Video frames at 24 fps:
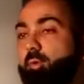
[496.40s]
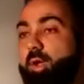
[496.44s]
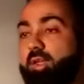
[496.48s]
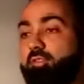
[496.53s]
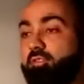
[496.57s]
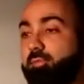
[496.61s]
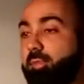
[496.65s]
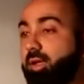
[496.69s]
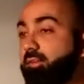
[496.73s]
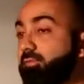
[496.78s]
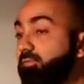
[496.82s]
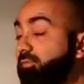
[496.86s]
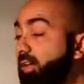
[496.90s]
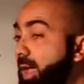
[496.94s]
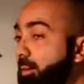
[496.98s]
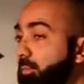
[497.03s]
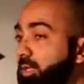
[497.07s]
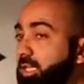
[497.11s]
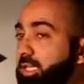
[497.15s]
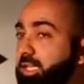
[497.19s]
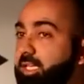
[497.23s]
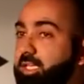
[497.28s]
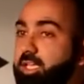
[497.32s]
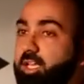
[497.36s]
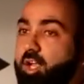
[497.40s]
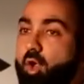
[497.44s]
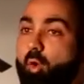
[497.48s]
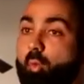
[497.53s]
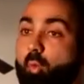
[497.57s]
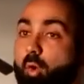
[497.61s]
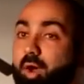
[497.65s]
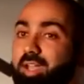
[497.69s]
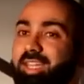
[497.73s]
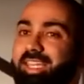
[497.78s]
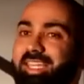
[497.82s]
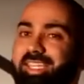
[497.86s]
away from my family?
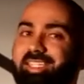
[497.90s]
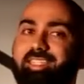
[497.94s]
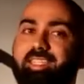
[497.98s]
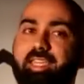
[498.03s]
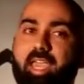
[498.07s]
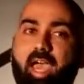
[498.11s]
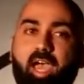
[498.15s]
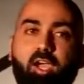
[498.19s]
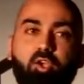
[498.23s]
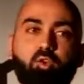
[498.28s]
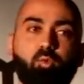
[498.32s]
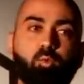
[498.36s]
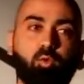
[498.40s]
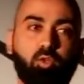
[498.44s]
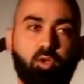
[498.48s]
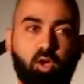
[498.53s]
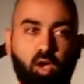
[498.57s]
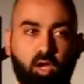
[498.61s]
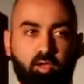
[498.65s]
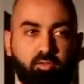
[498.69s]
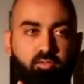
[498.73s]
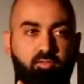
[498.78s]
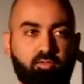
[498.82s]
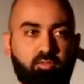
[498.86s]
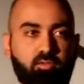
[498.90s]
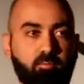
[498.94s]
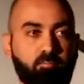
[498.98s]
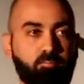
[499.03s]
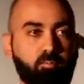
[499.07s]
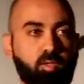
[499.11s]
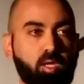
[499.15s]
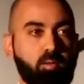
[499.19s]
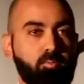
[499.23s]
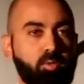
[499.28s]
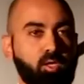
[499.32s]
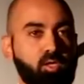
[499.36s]
What is the actual cost?
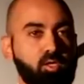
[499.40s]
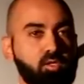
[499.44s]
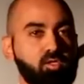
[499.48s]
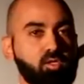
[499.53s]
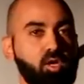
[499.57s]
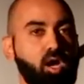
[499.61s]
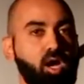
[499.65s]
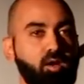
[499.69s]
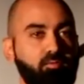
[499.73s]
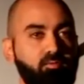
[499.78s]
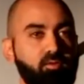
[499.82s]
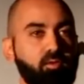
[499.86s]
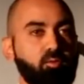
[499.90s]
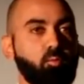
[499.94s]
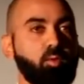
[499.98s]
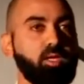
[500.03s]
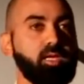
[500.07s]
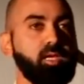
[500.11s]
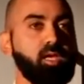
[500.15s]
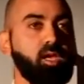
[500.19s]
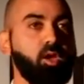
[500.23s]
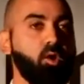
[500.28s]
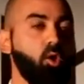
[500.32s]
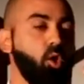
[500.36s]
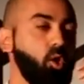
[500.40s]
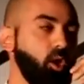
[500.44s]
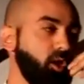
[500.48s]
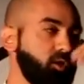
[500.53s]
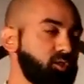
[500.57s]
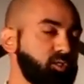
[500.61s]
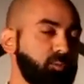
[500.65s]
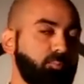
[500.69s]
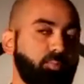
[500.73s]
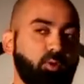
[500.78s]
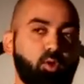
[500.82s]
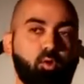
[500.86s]
Because often we
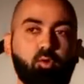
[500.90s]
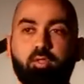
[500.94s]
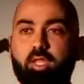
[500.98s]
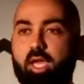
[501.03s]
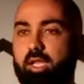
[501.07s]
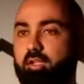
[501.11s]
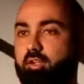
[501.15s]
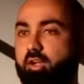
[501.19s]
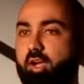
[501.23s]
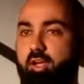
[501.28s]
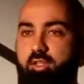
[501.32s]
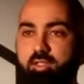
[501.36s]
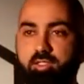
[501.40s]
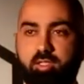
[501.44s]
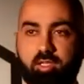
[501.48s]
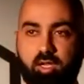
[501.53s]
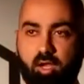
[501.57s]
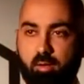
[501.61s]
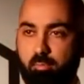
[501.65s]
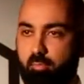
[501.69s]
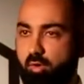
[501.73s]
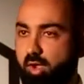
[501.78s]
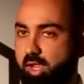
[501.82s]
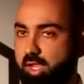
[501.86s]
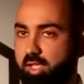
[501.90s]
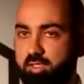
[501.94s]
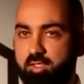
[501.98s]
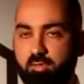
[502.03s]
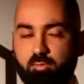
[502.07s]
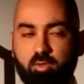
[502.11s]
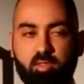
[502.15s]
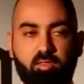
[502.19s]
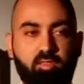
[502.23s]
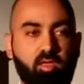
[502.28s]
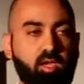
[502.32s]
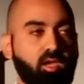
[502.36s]
explode that cost in our brains
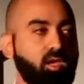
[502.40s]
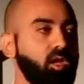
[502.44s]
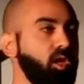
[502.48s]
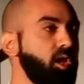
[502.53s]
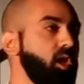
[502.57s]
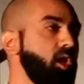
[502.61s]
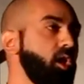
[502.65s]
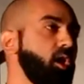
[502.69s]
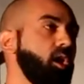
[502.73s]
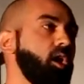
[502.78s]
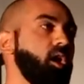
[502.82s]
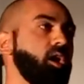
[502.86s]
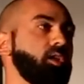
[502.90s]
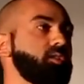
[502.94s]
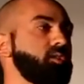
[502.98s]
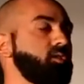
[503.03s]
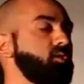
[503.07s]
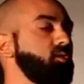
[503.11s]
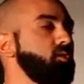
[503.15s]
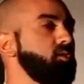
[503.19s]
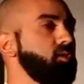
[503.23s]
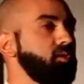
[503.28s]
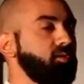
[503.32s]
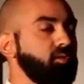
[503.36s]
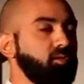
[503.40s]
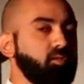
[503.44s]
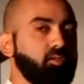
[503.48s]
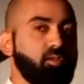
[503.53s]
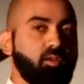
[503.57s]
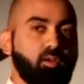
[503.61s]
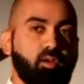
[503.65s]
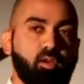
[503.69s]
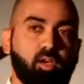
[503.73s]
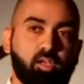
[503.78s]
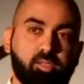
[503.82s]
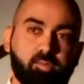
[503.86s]
and we think, oh, to do this is
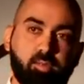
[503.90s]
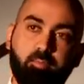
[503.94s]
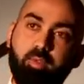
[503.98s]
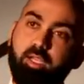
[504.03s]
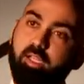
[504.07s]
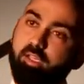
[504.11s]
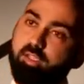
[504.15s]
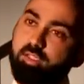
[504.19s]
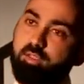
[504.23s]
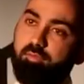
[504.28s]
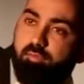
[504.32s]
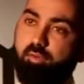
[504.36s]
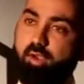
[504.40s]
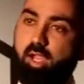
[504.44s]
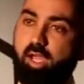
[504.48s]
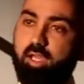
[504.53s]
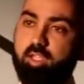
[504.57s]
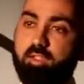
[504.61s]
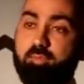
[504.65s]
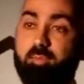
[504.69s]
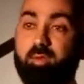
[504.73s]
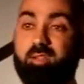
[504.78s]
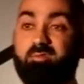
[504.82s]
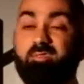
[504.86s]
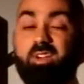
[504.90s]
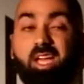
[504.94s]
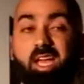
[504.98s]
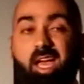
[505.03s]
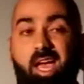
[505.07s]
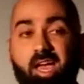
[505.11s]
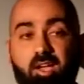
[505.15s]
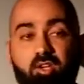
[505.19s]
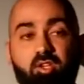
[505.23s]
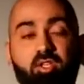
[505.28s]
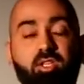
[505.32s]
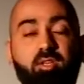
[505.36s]
going to cost me millions of rands, but
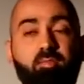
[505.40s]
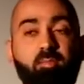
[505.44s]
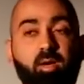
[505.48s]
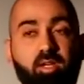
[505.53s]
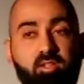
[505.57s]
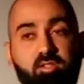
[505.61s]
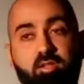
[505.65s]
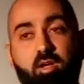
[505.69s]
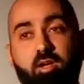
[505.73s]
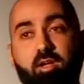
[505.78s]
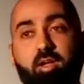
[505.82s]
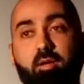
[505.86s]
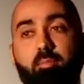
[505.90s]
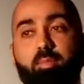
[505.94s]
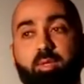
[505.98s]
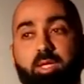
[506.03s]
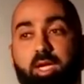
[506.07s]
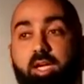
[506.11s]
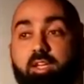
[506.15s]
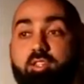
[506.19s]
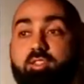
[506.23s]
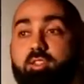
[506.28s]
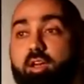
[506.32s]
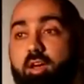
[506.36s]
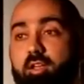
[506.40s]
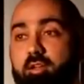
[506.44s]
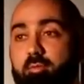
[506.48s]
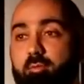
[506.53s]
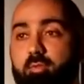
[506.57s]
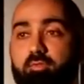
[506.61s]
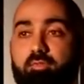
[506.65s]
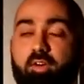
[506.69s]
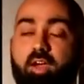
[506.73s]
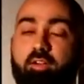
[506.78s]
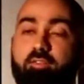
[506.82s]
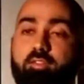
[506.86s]
actually my sock company, I started
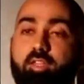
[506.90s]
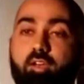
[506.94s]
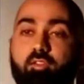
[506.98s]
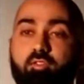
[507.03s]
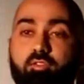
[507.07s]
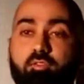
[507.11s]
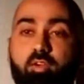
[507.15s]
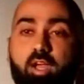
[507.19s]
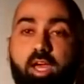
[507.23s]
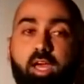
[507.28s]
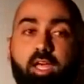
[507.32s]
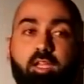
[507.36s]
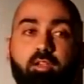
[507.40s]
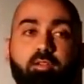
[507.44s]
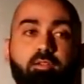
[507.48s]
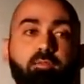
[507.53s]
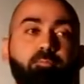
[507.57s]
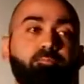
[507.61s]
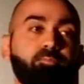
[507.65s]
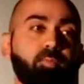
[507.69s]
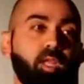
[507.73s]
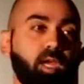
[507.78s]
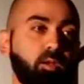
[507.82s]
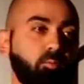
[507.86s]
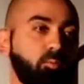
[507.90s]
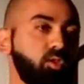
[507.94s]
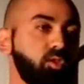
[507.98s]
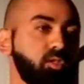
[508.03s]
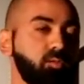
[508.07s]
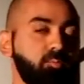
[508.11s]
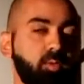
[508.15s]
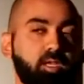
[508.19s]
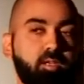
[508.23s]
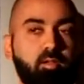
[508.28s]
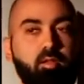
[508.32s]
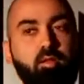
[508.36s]
with 5,000 rand, and we
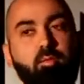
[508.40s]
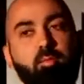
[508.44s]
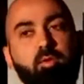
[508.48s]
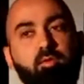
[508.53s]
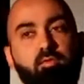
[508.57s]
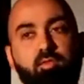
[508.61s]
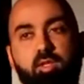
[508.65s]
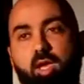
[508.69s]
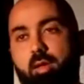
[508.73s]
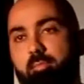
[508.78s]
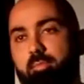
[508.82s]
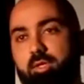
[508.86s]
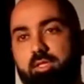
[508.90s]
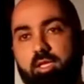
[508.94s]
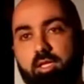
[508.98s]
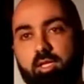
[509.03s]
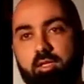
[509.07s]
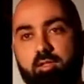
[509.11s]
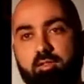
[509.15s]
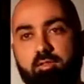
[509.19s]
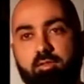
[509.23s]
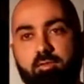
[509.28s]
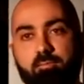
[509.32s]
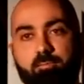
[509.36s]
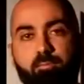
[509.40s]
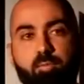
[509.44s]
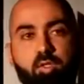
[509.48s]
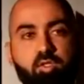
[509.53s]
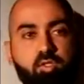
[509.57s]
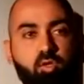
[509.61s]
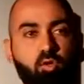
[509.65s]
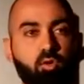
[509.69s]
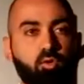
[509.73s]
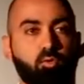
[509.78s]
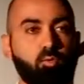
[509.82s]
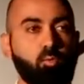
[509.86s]
just spent a little bit of time building it.
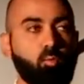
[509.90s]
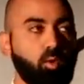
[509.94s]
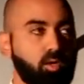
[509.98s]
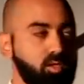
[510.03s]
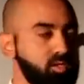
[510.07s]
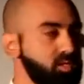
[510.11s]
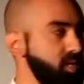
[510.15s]
So what